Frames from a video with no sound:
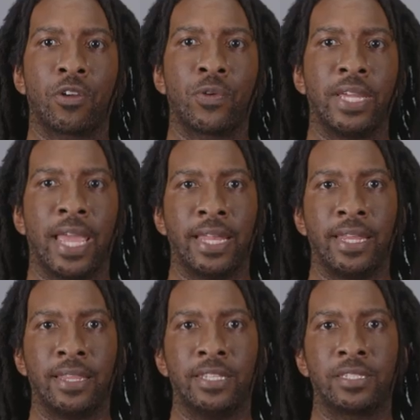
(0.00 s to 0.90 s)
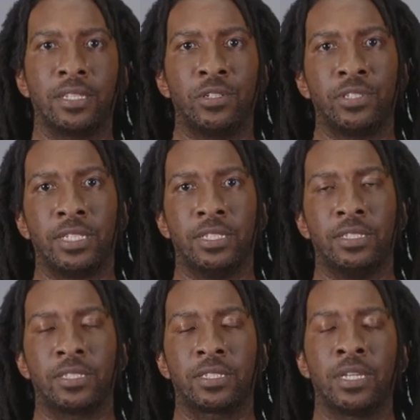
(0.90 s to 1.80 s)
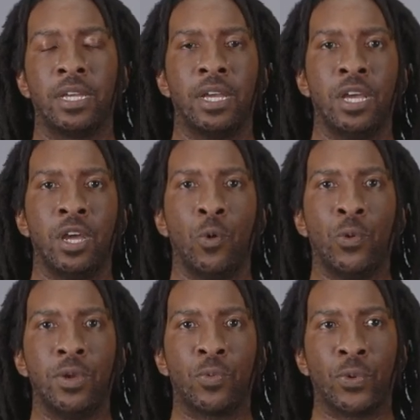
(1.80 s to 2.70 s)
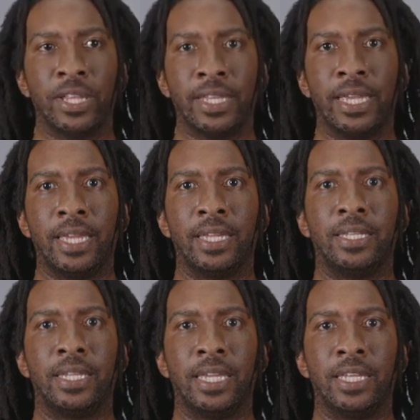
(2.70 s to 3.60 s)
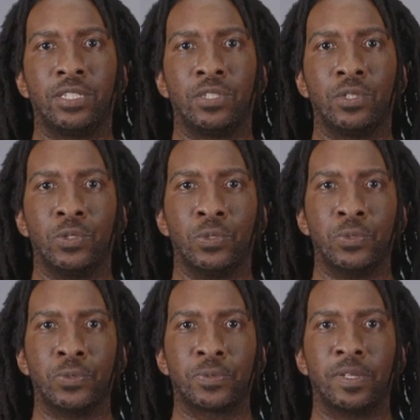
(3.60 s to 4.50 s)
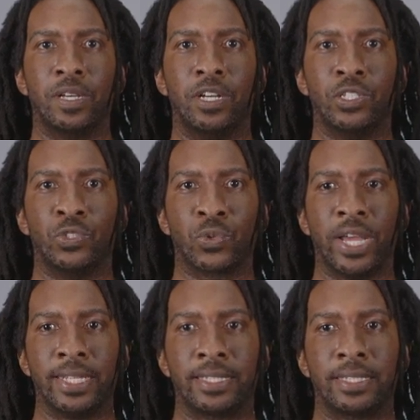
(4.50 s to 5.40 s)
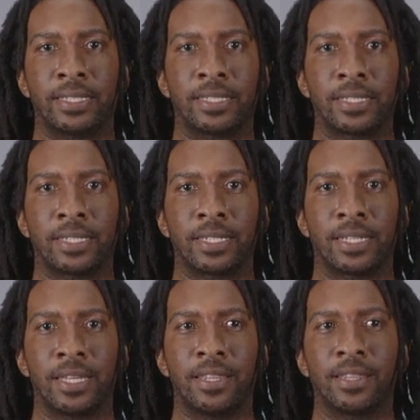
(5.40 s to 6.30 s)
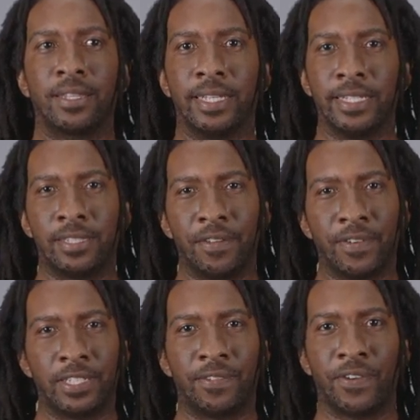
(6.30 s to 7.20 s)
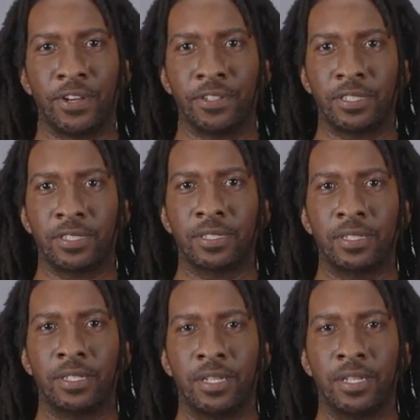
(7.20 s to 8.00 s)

creating these solutions, we really need to address the least of us first. And